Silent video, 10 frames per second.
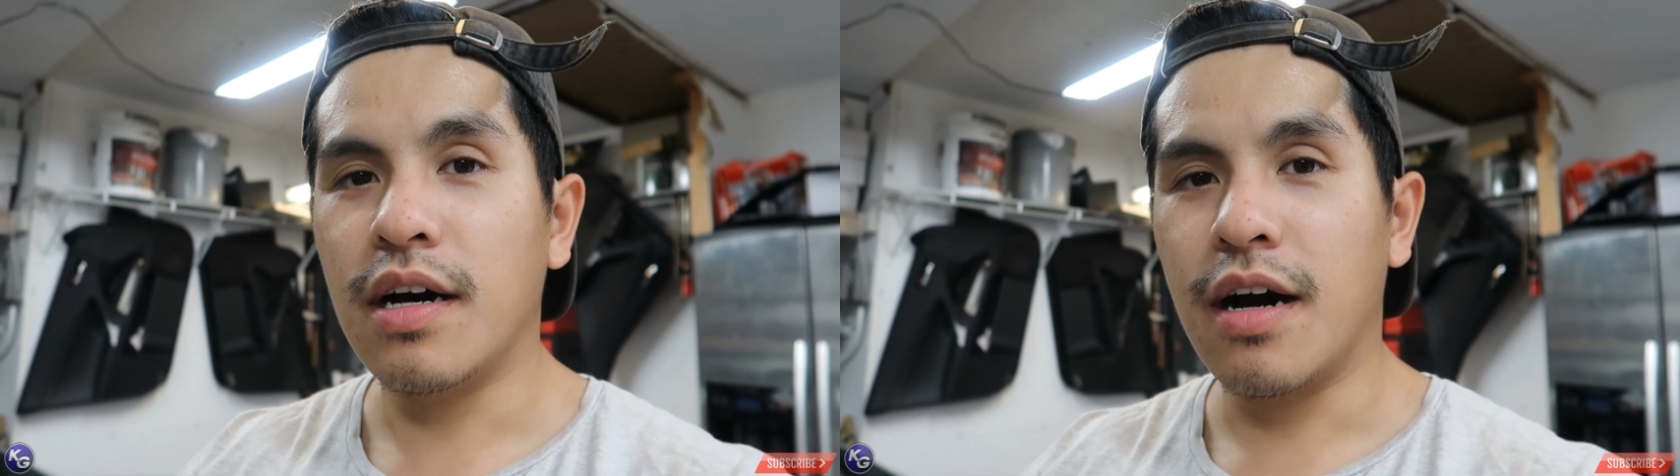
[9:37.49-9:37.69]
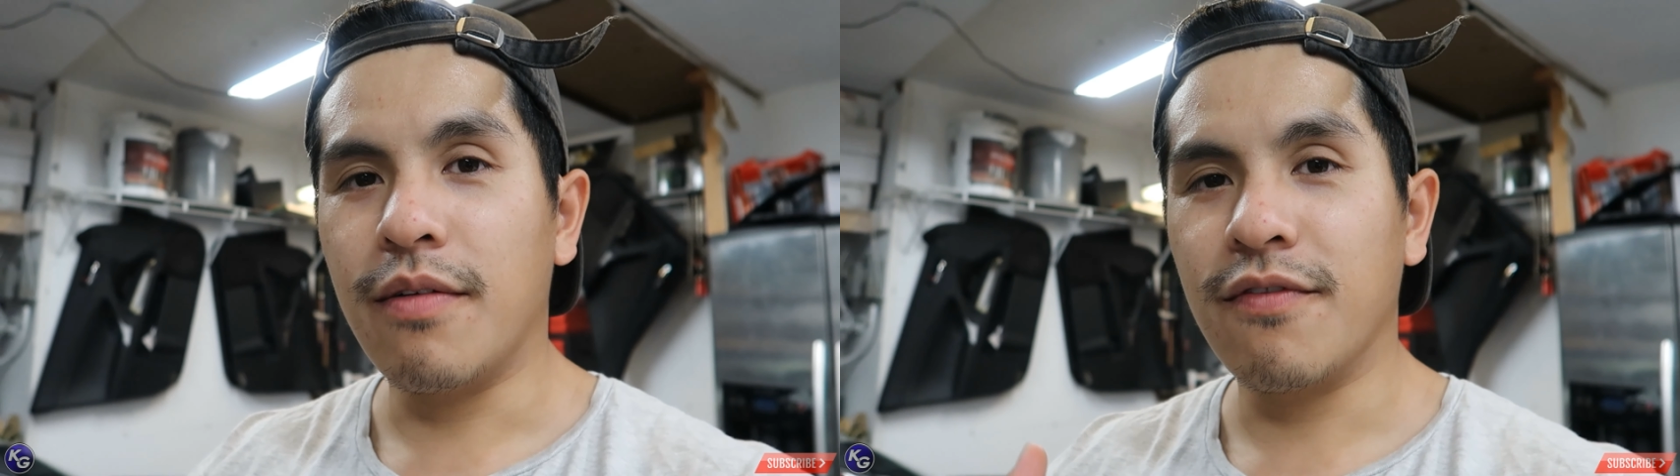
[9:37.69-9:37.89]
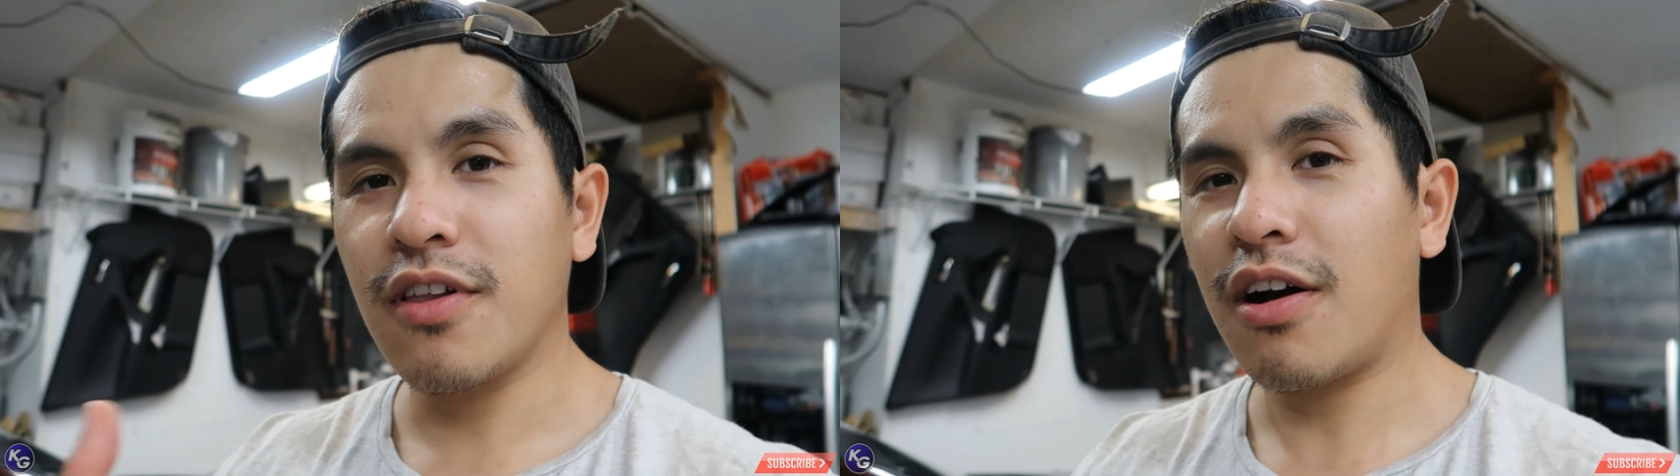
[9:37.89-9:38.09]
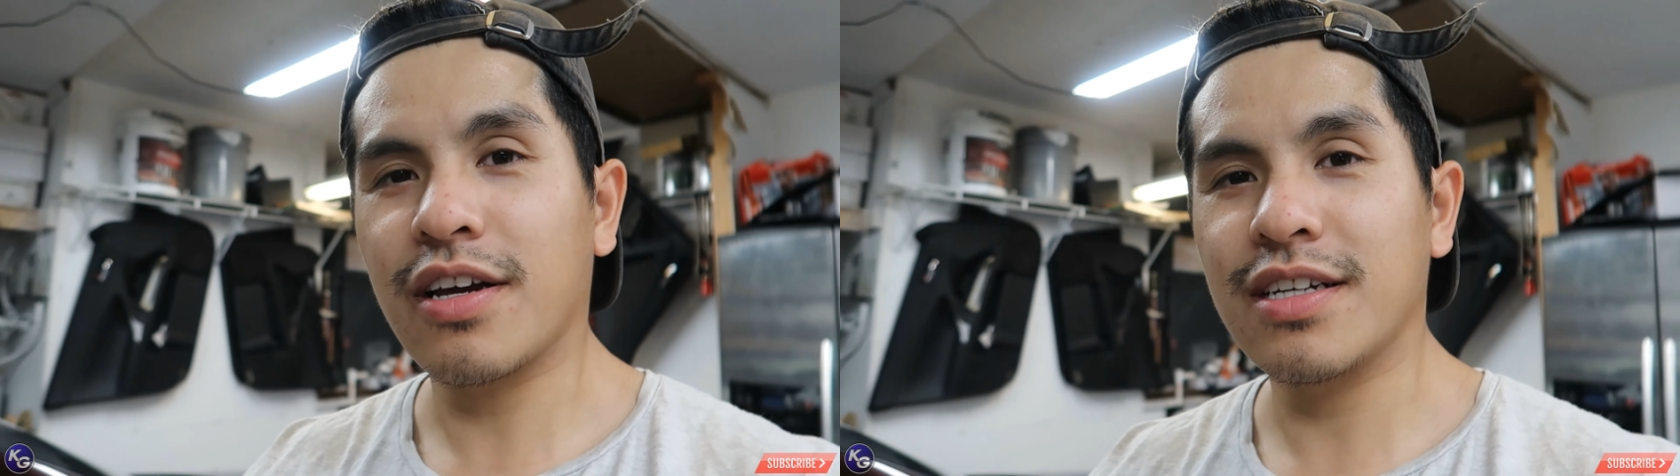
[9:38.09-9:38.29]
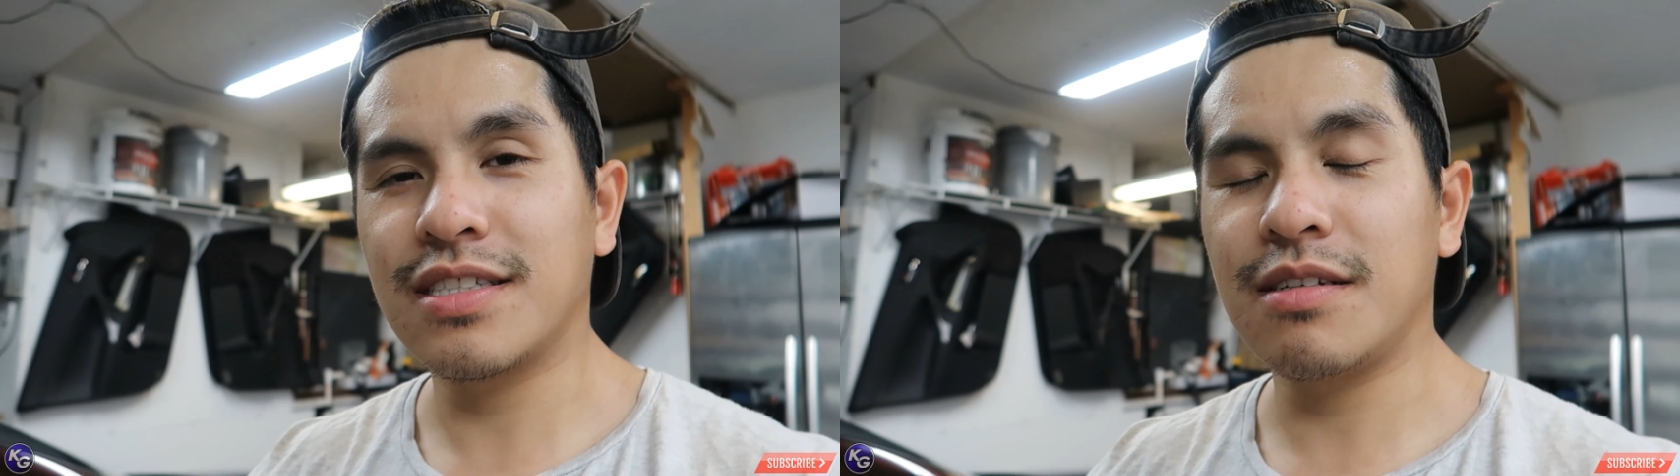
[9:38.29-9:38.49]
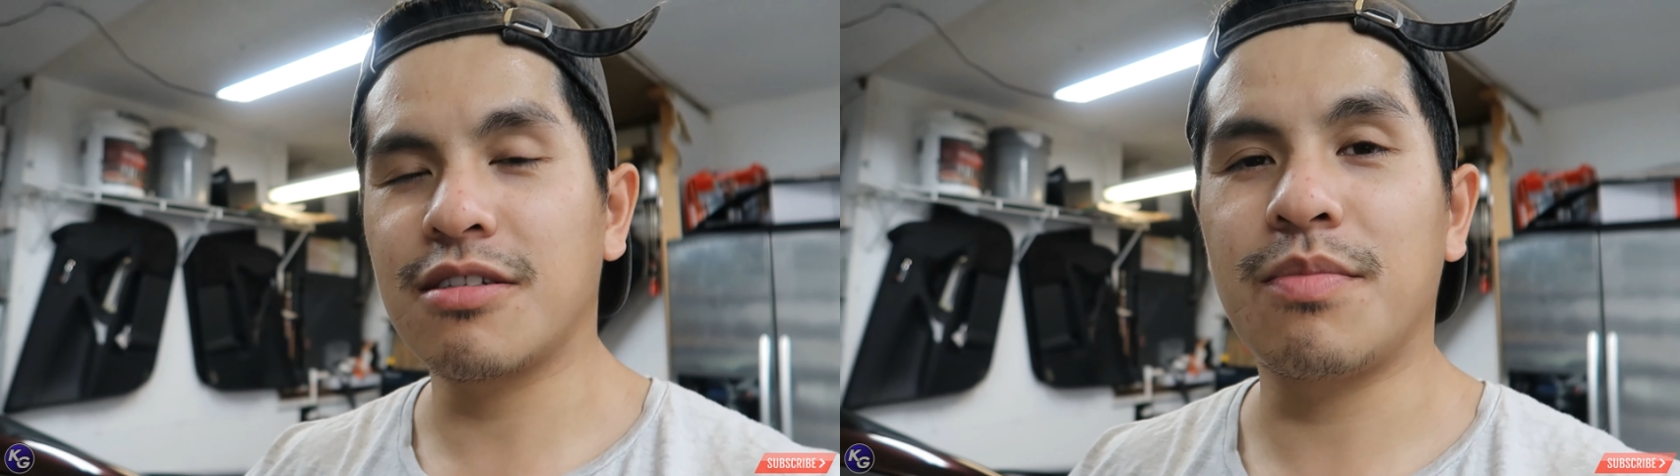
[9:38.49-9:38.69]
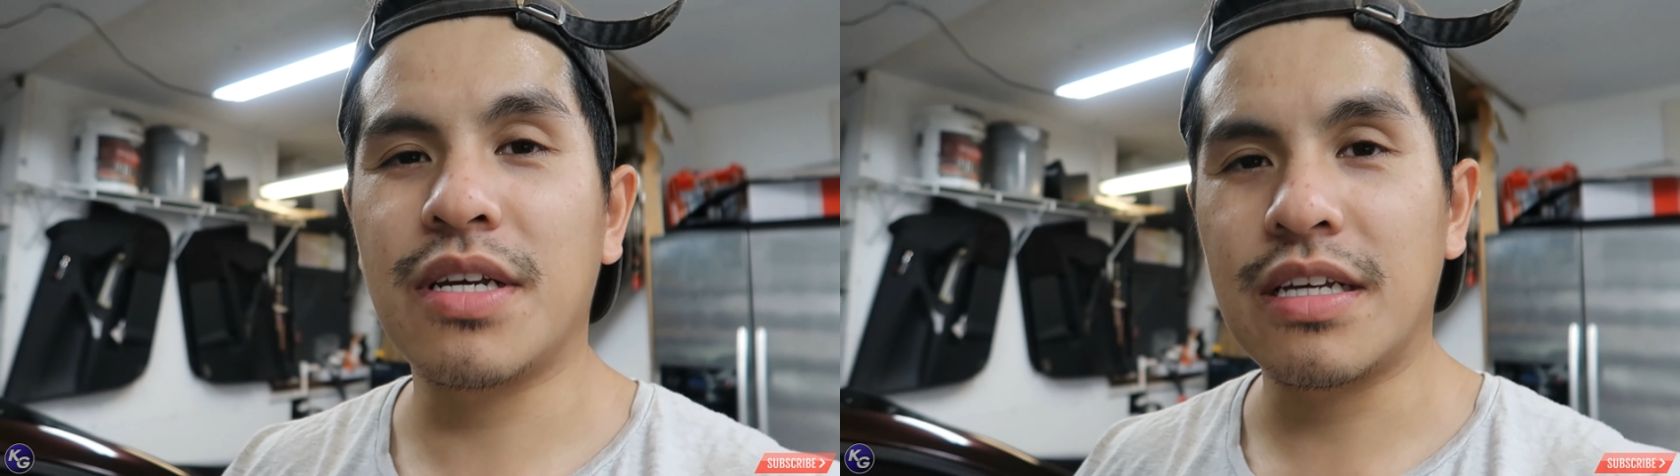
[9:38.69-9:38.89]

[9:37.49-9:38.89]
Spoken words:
Vlogging seems to